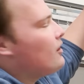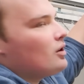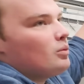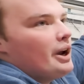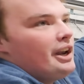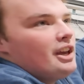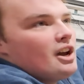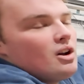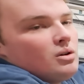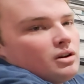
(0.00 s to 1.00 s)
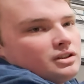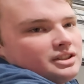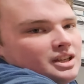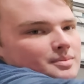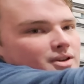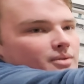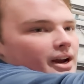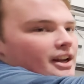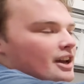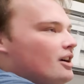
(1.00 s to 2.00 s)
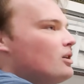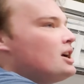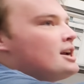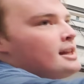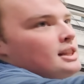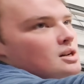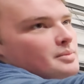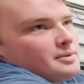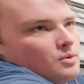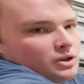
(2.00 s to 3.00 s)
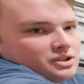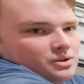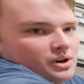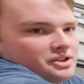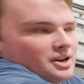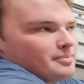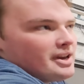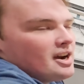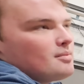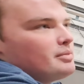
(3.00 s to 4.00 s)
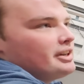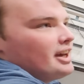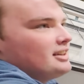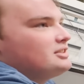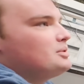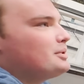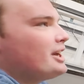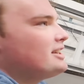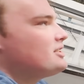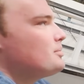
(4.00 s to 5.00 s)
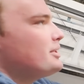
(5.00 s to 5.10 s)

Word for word: our radio, CB radio, a little bit more storage up there, but yeah, super nice, super